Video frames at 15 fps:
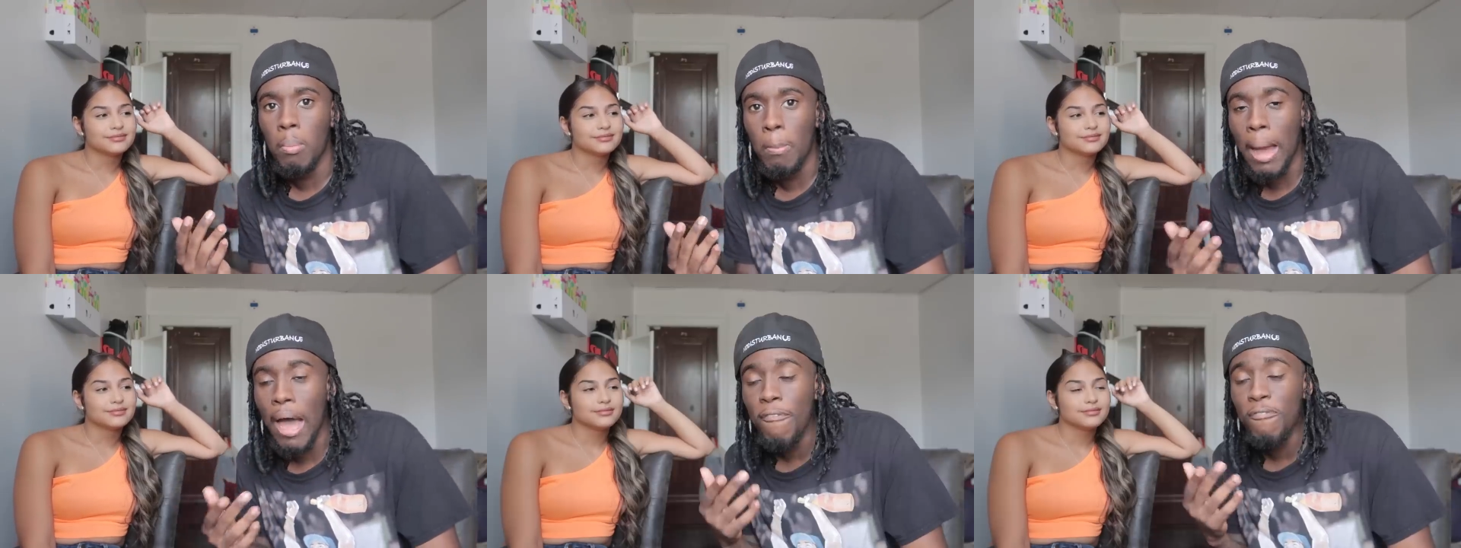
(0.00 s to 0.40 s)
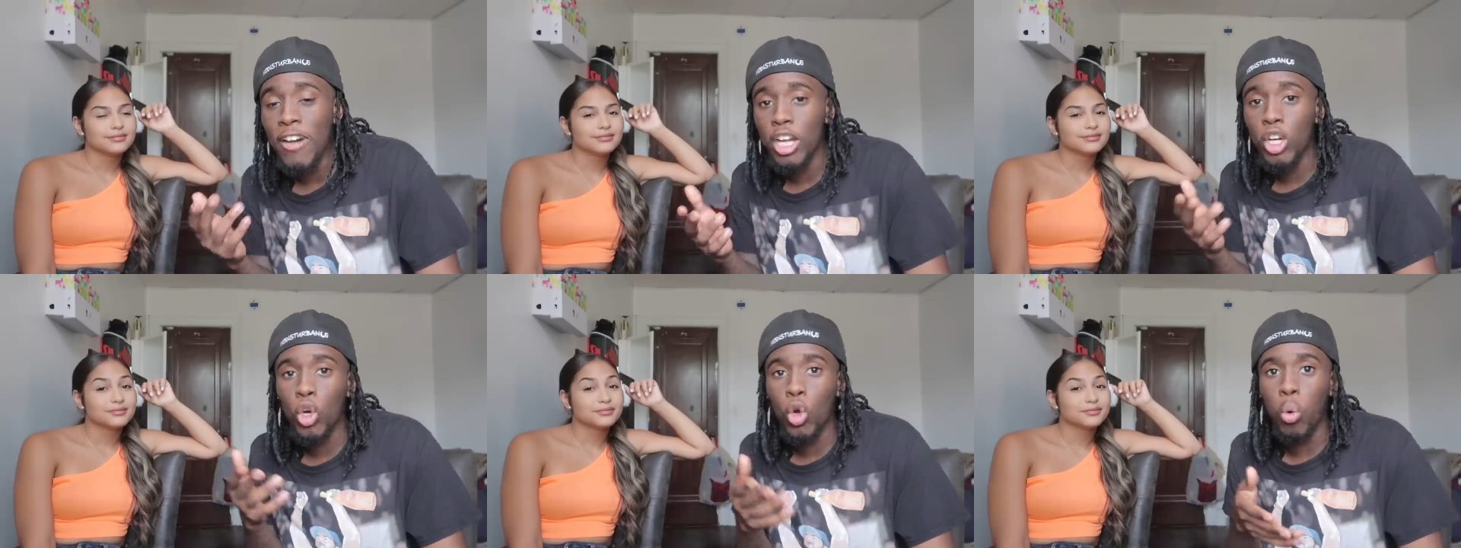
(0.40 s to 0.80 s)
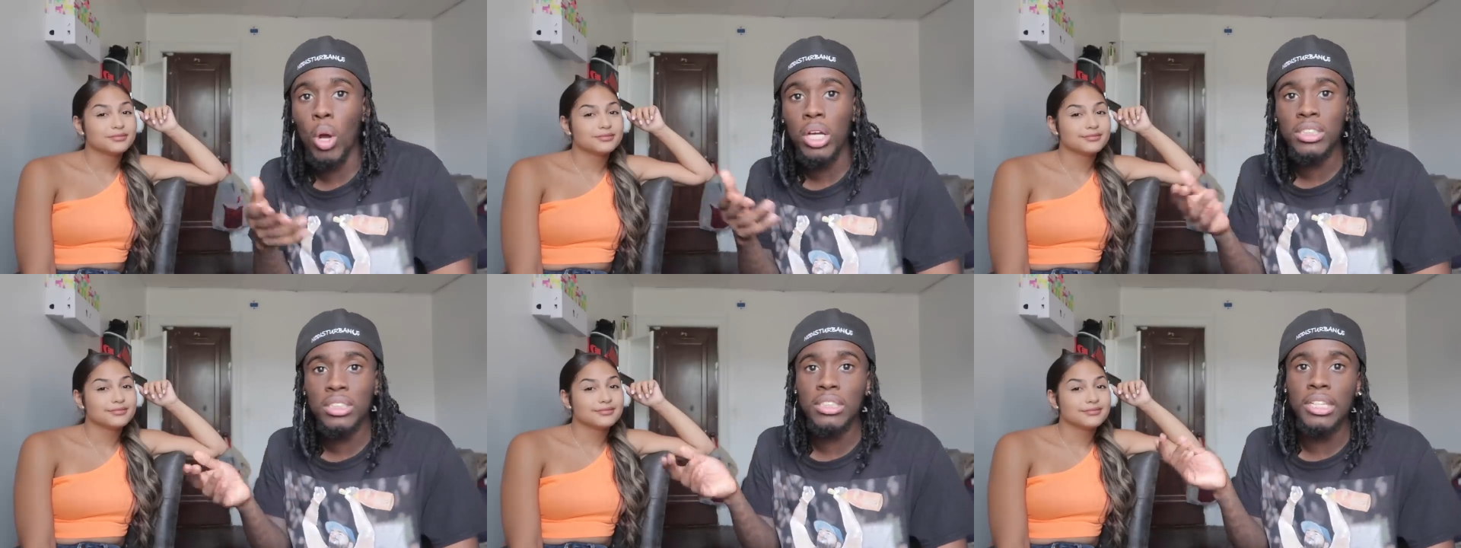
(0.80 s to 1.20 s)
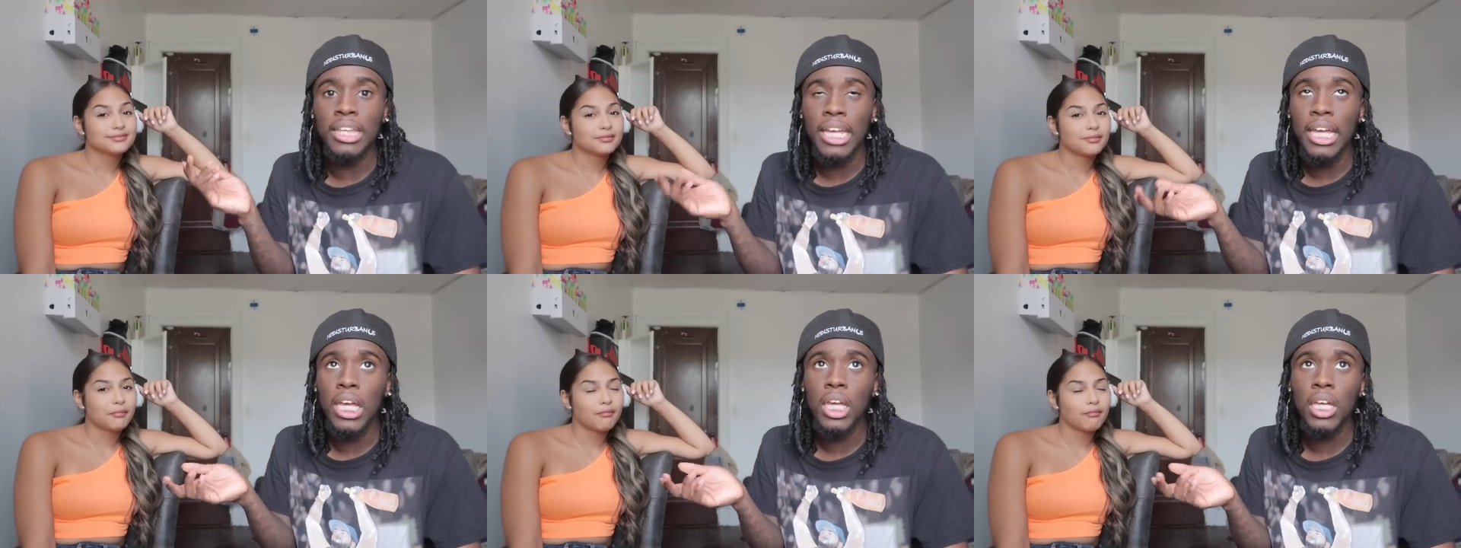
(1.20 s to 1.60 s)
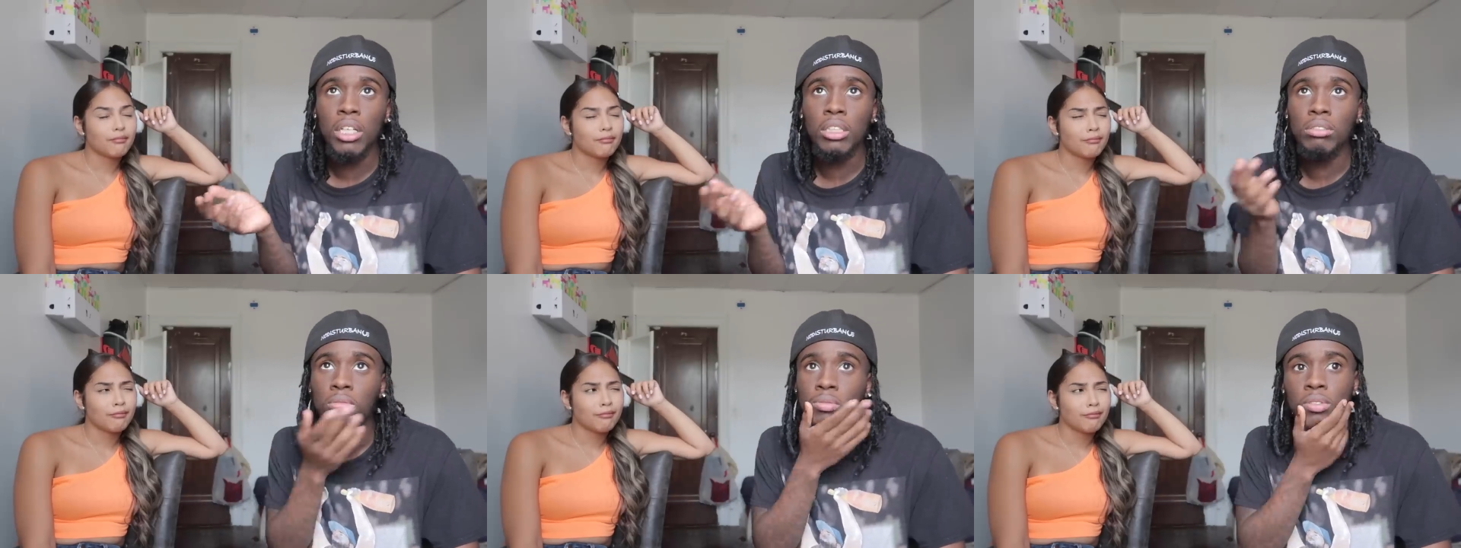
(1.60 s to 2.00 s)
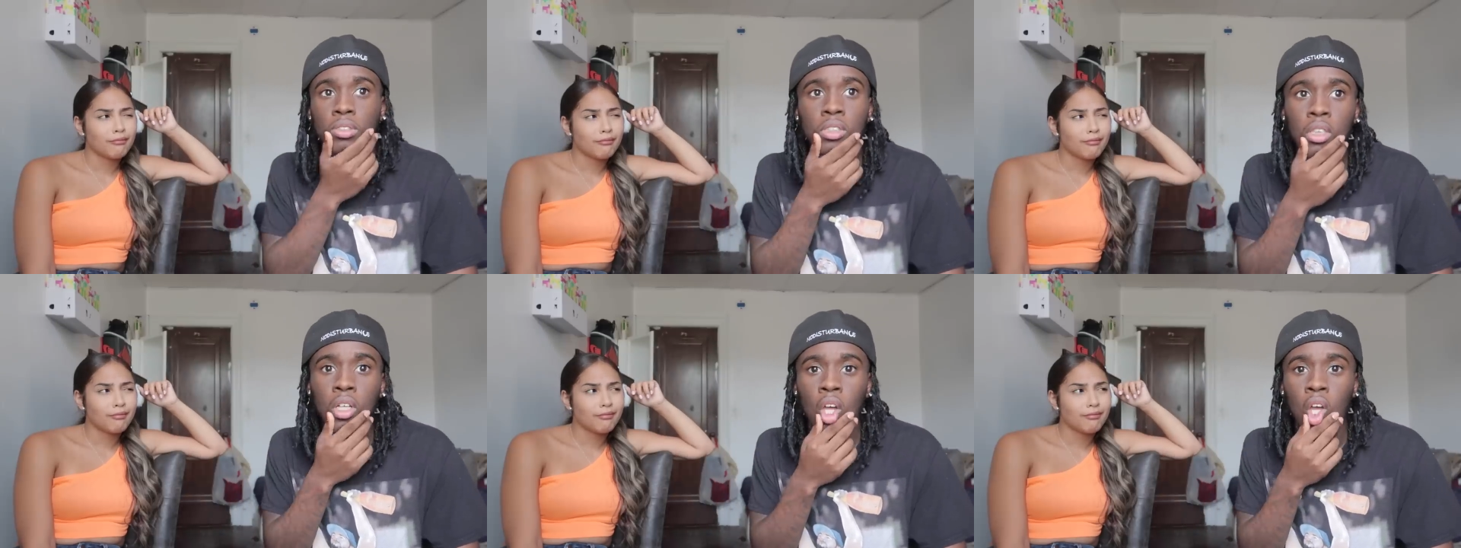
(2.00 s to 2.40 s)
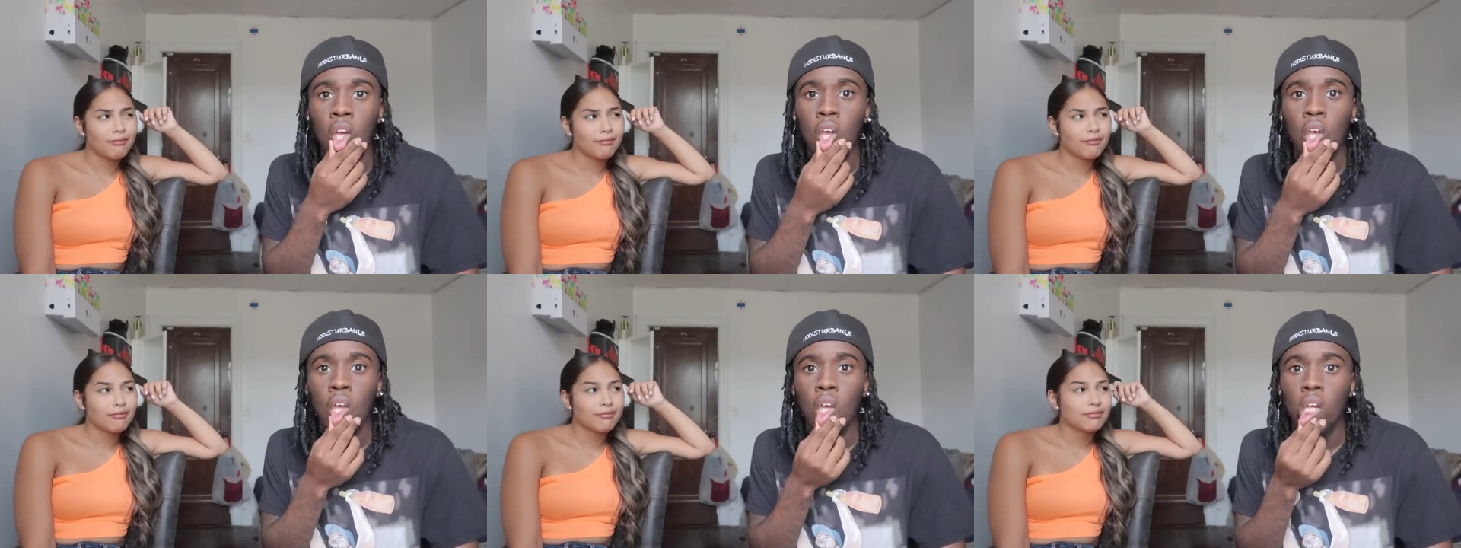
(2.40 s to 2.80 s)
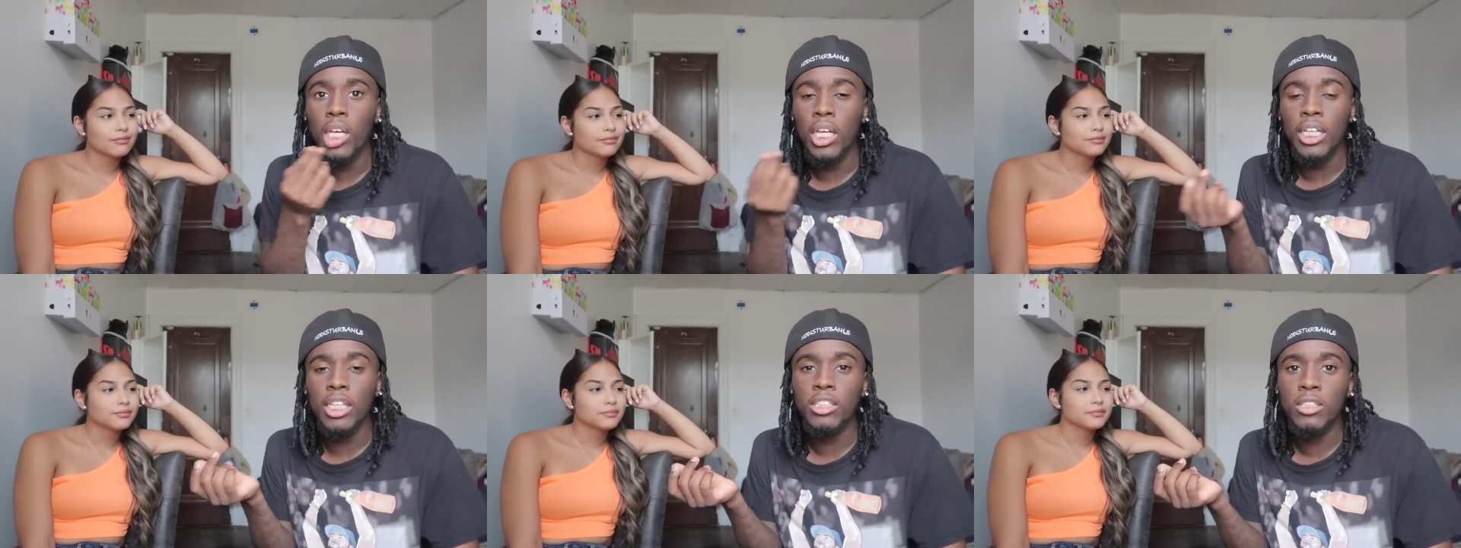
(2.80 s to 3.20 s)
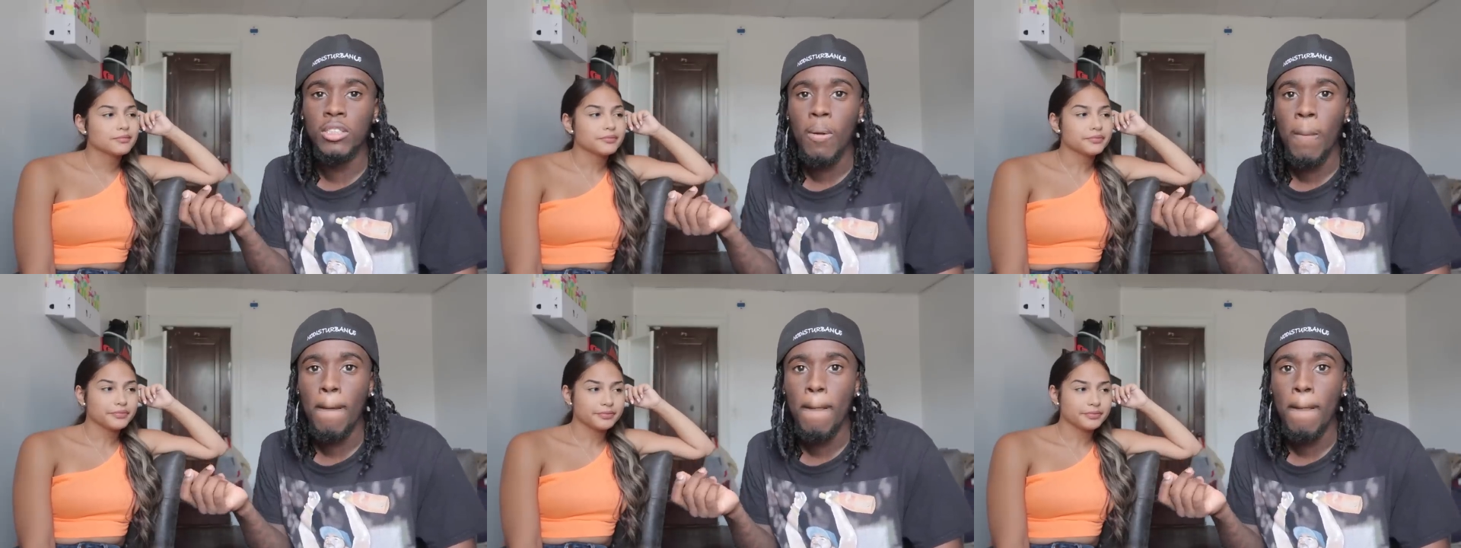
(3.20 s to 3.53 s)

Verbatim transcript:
Speaker 1: my final question here is